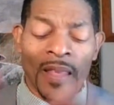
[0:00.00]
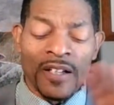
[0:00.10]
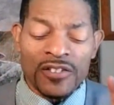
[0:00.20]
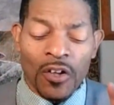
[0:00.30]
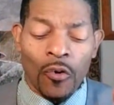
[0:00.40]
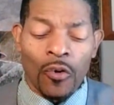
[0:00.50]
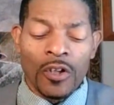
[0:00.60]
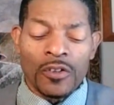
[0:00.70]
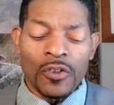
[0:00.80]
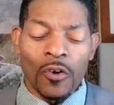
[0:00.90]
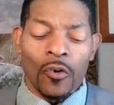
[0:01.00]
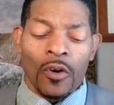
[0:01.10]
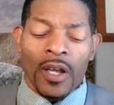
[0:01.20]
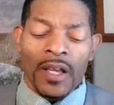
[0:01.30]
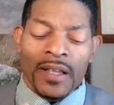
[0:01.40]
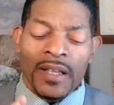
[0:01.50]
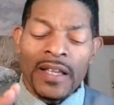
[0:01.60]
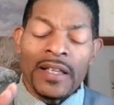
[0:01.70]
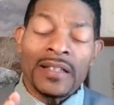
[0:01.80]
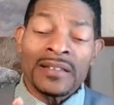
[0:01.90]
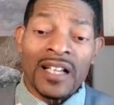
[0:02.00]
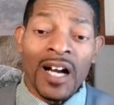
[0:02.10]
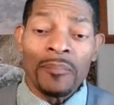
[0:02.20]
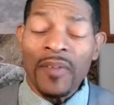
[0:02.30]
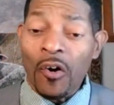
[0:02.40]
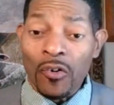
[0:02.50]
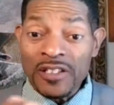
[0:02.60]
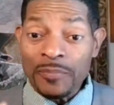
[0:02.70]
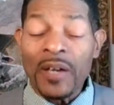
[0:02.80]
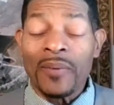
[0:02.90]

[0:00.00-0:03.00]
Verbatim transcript: So, so he didn't come, the Holy Spirit.